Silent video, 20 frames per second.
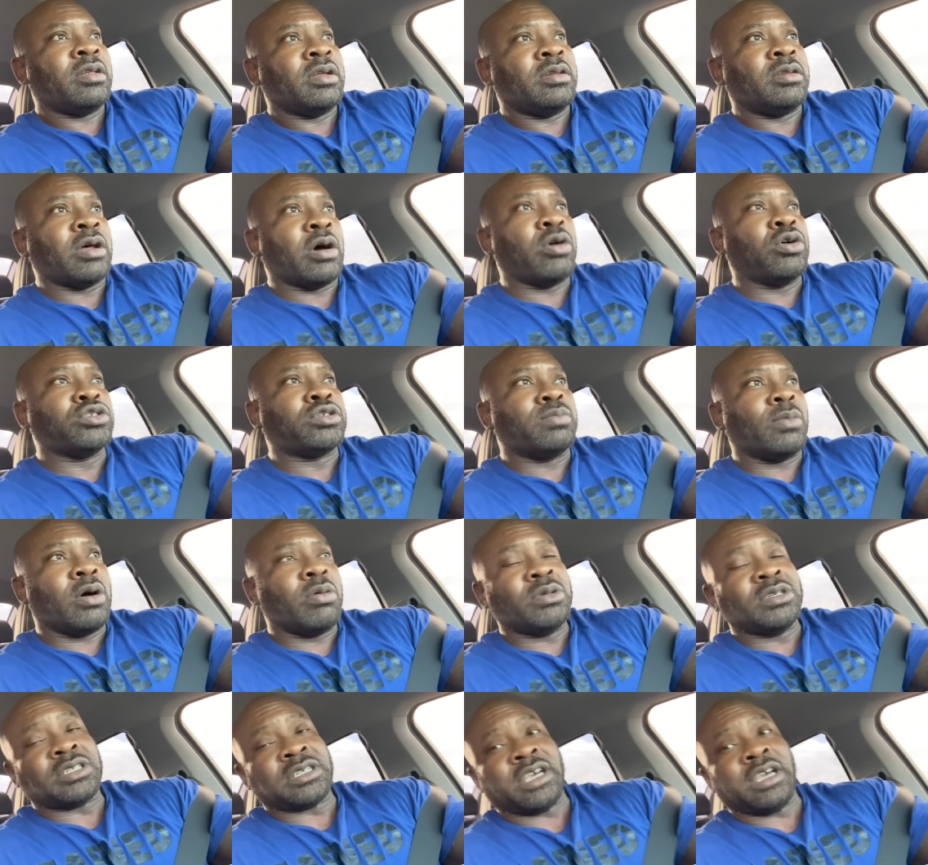those
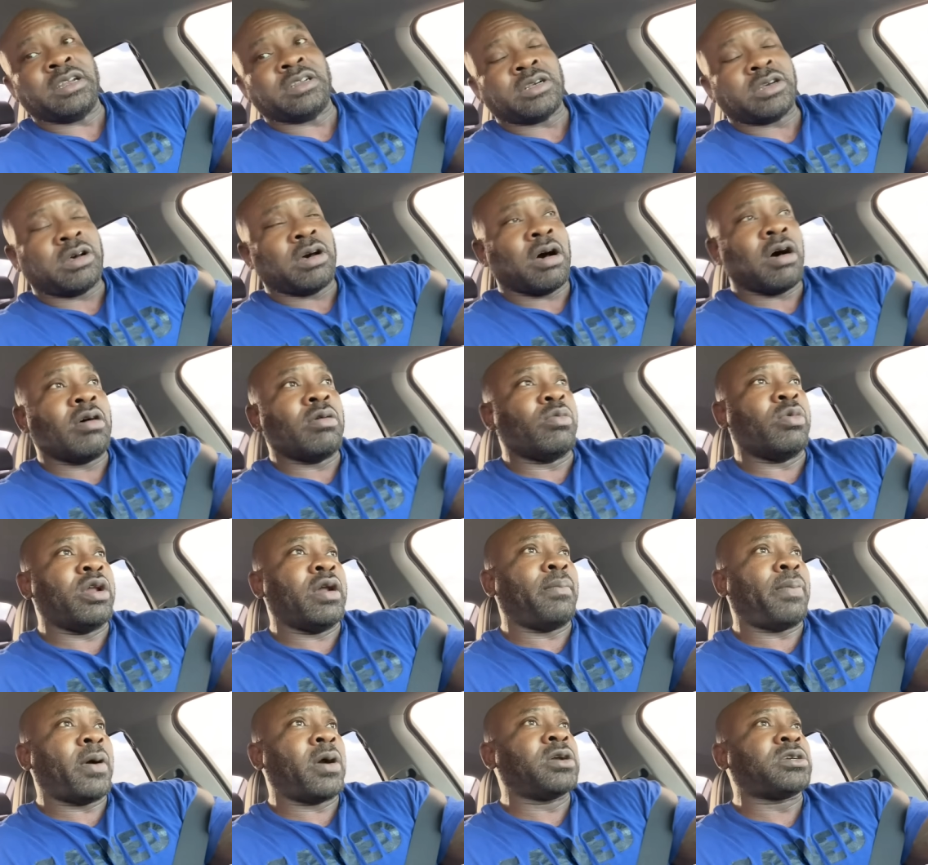moments getting caught when
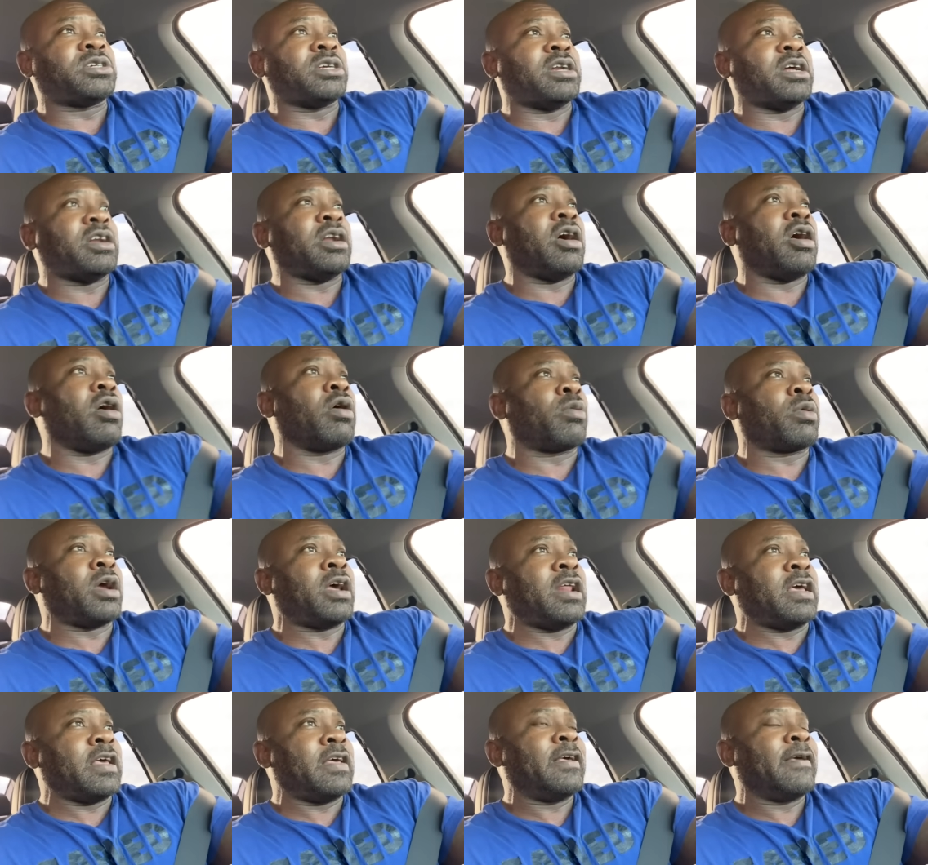a person had
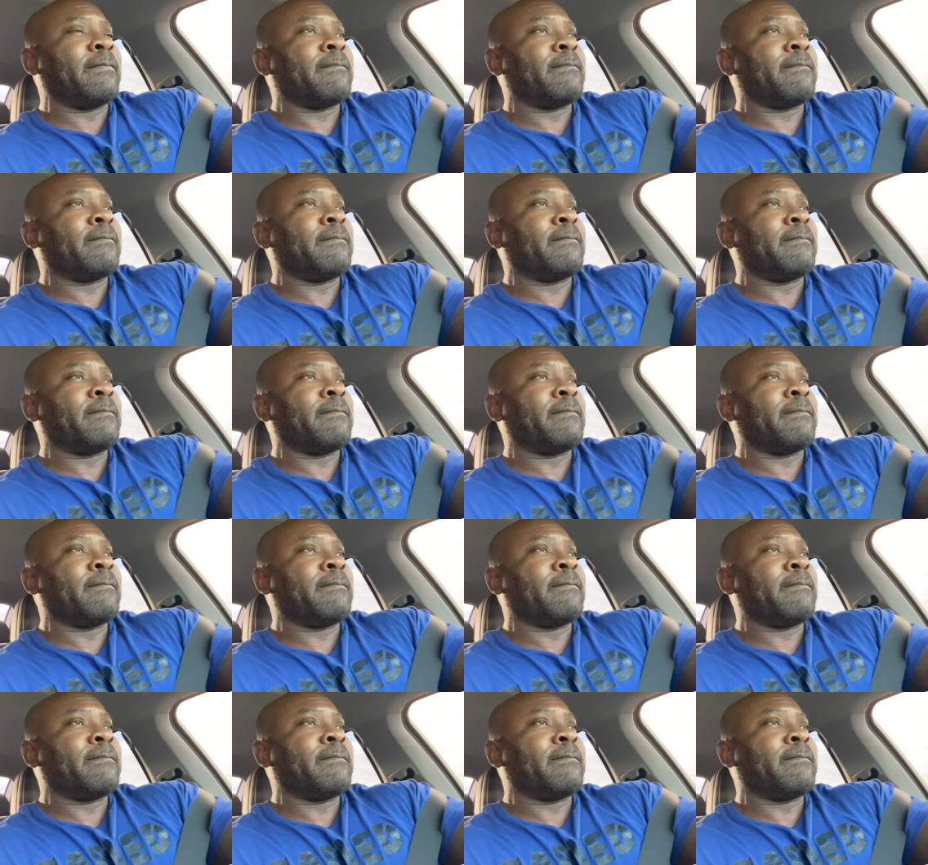already